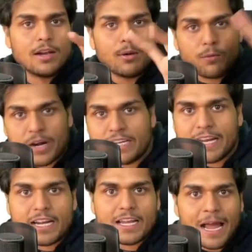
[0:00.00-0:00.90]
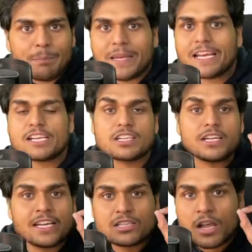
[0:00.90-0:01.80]
front-end application
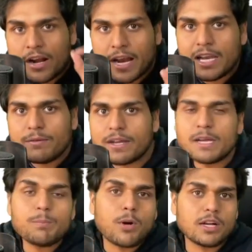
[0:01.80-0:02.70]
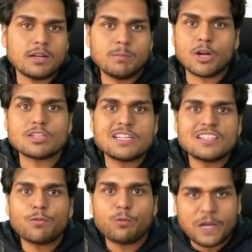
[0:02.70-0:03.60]
is really very important, because it's
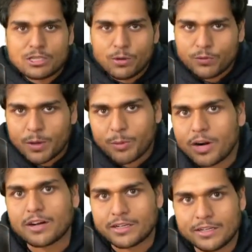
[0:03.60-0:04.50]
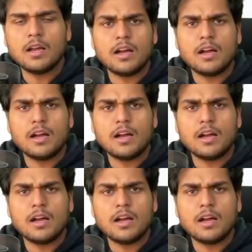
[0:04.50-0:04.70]
the face of your product.